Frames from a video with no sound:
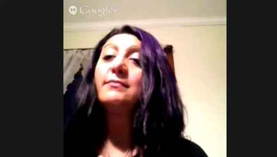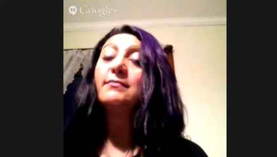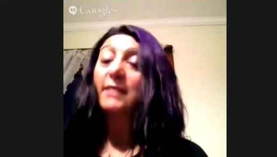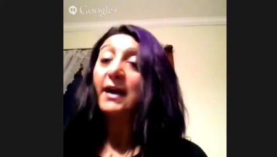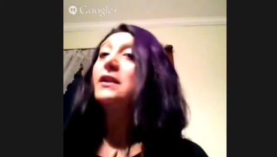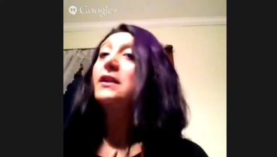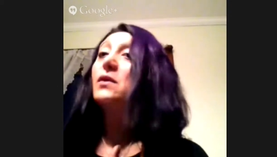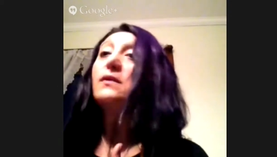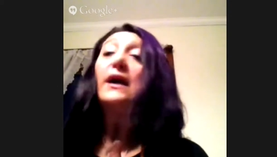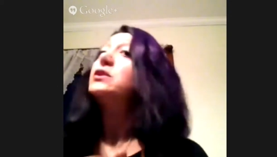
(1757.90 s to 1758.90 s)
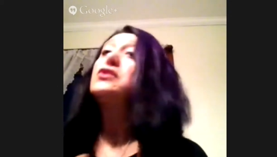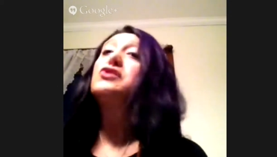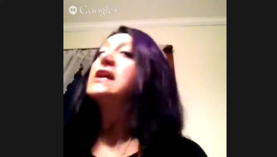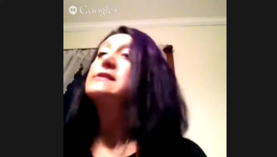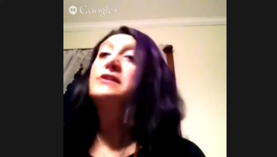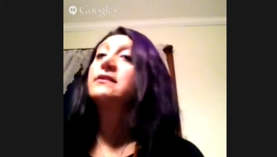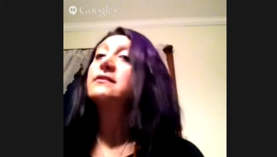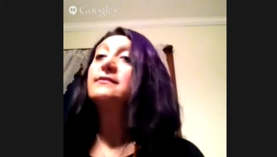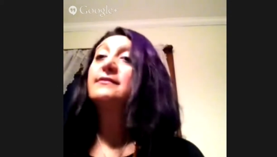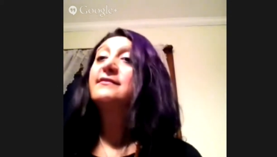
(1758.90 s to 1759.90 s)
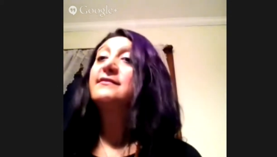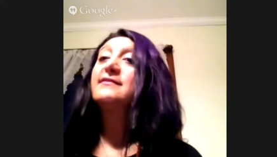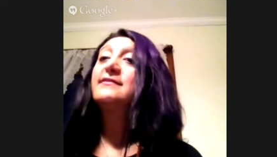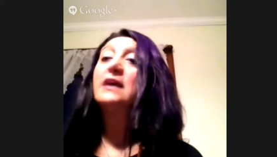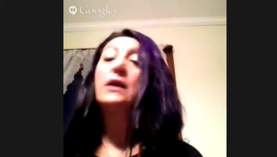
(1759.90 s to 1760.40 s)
I wouldn't change it. I